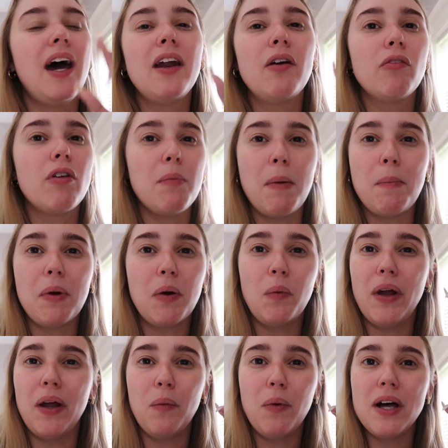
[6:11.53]
I don't remember
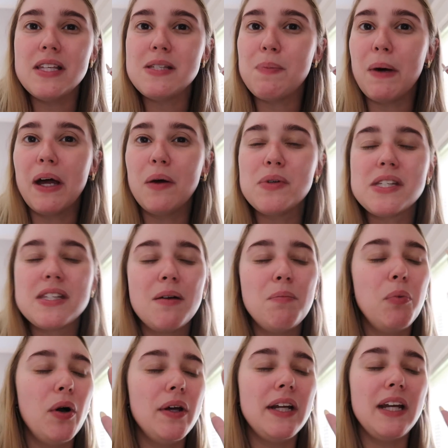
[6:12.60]
when it was, but it was some
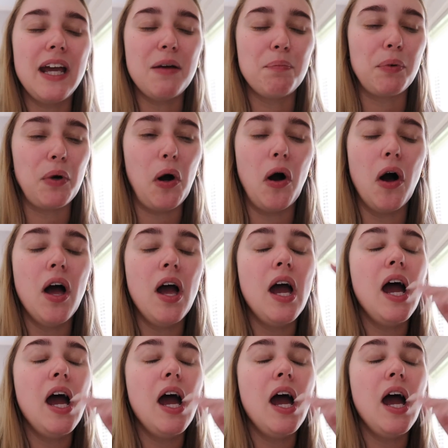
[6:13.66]
point in April.